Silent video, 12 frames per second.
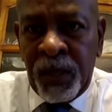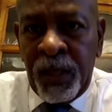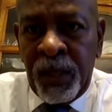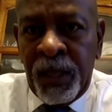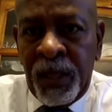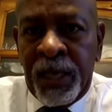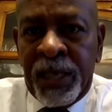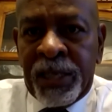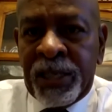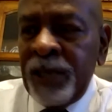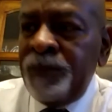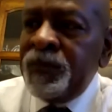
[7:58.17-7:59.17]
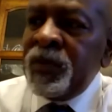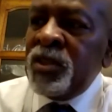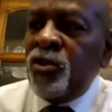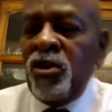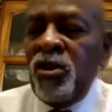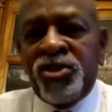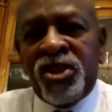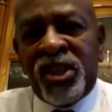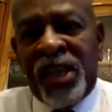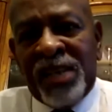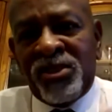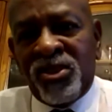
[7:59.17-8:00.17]
And so those are the kinds
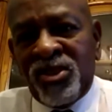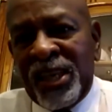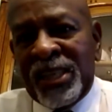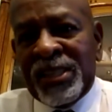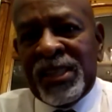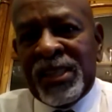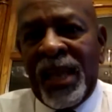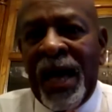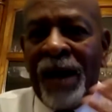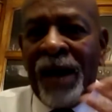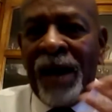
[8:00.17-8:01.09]
of things that I want to